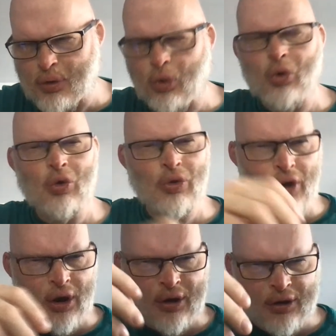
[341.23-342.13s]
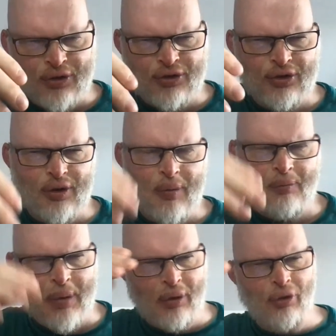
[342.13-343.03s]
all knowledge
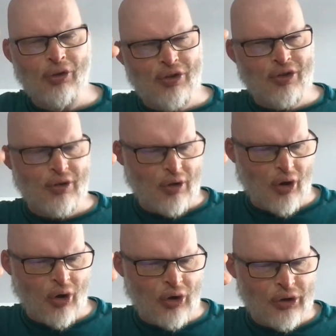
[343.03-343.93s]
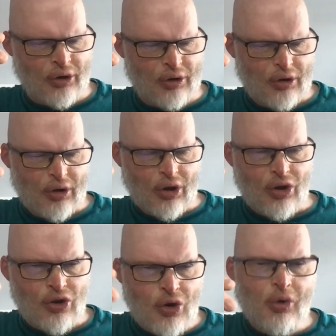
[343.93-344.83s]
builds on
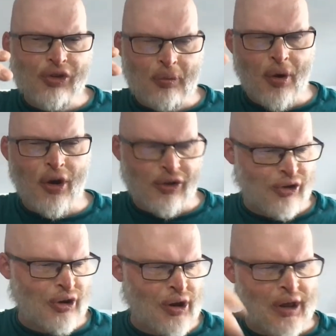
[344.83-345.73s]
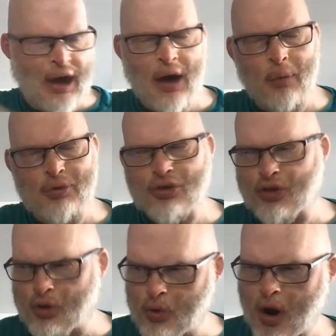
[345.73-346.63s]
you as a person, and it helps you
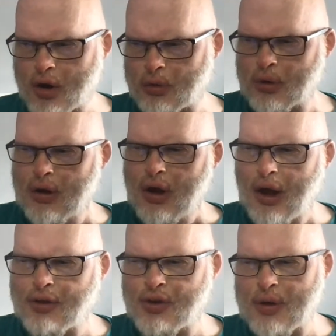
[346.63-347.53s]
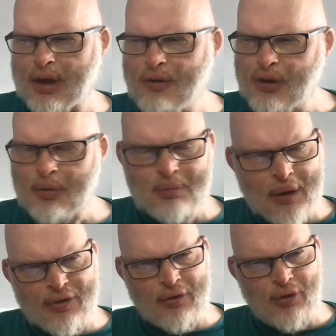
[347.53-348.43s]
to grow. And so even a
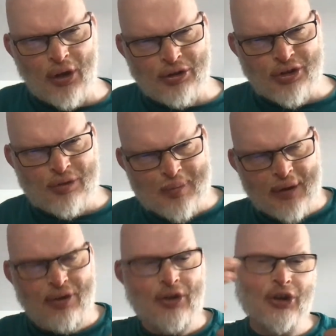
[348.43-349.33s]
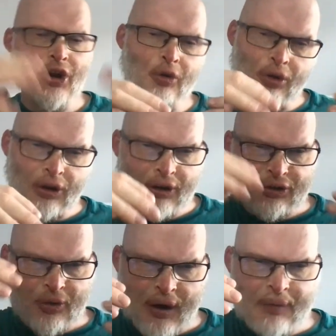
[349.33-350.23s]
bit of knowledge is better than no
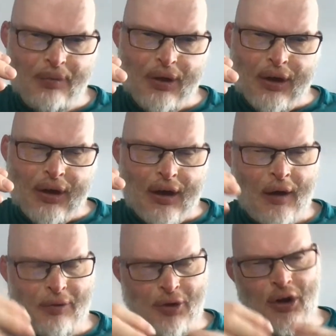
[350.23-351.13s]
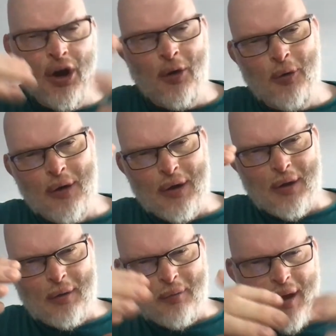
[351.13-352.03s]
knowledge, right? To know
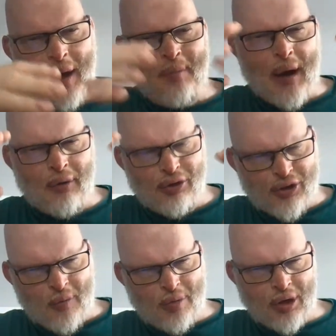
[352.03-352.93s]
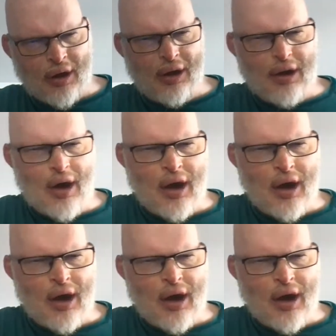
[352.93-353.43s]
about something,